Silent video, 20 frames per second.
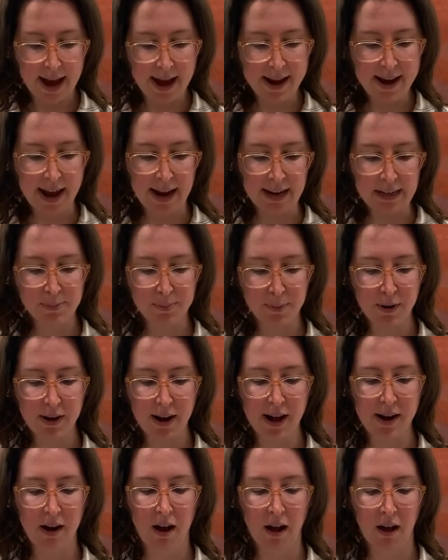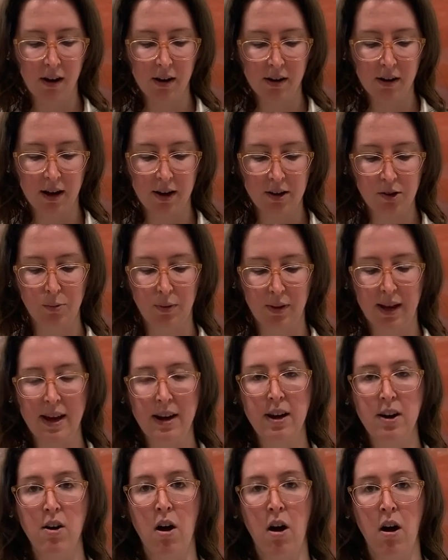An expert on
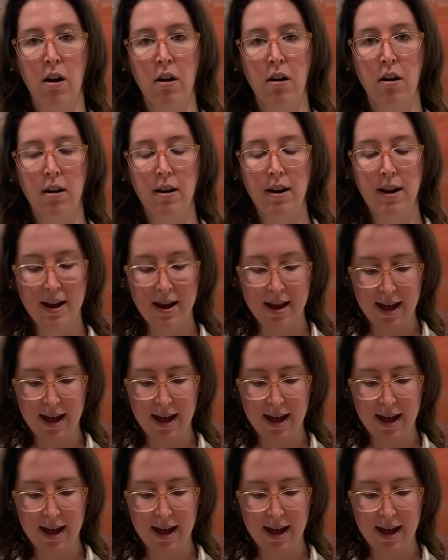Holocaust-related art,